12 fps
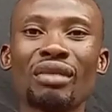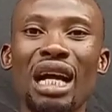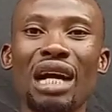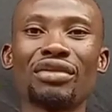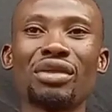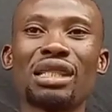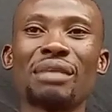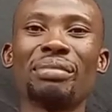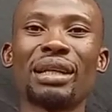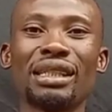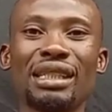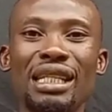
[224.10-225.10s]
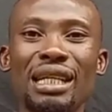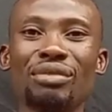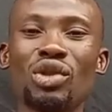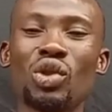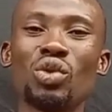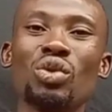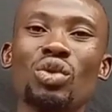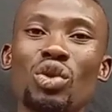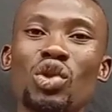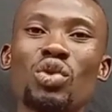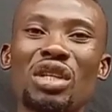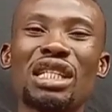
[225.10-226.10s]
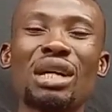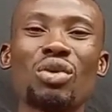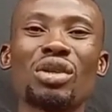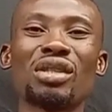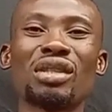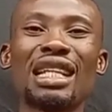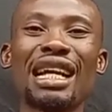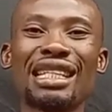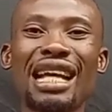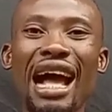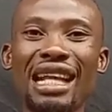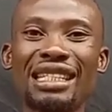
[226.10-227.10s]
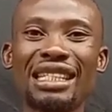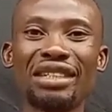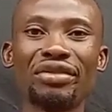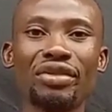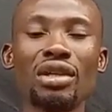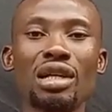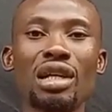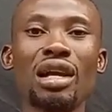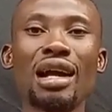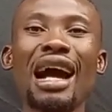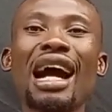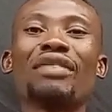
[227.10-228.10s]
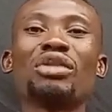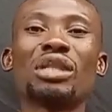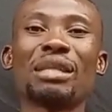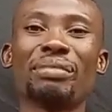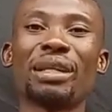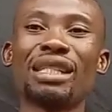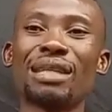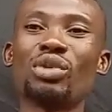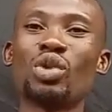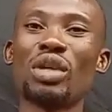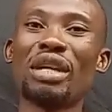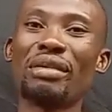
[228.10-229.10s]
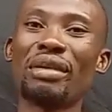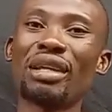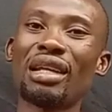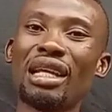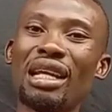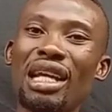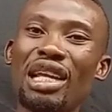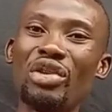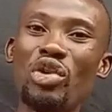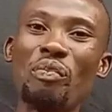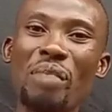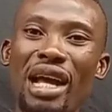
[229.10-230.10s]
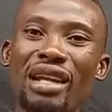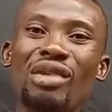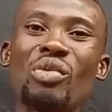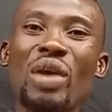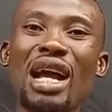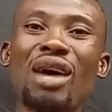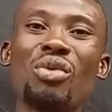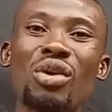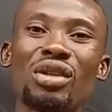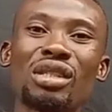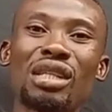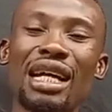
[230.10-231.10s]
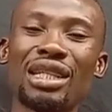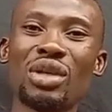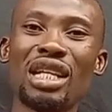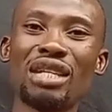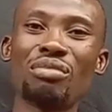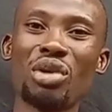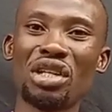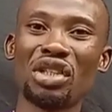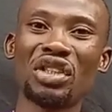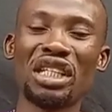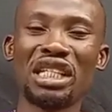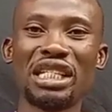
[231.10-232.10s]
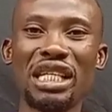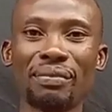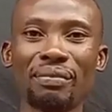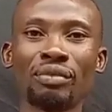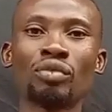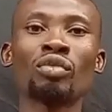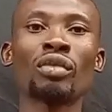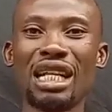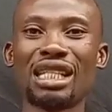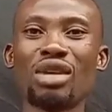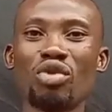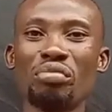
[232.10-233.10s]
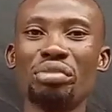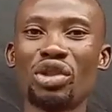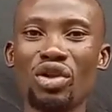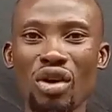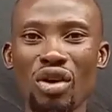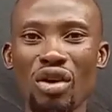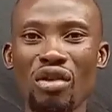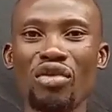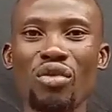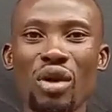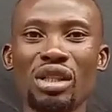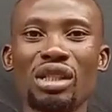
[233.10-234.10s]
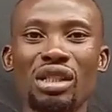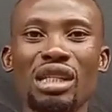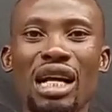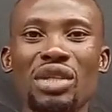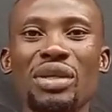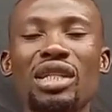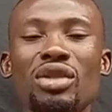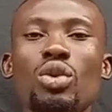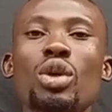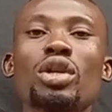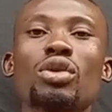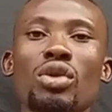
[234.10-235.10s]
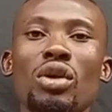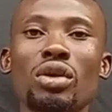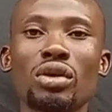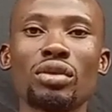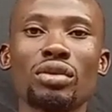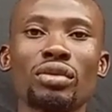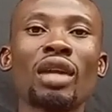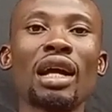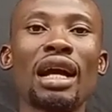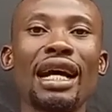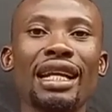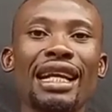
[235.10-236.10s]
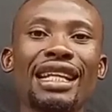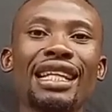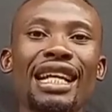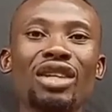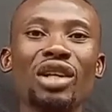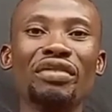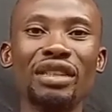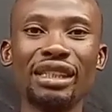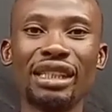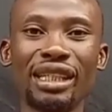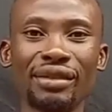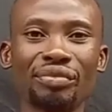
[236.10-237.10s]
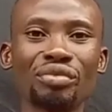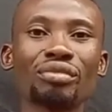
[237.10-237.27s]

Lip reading: I have to separate them to those ones that wasn't that active. I have to separate them to a new pen where I was actually monitoring them, so that I will be sure of what is actually going wrong. And at the end of the day,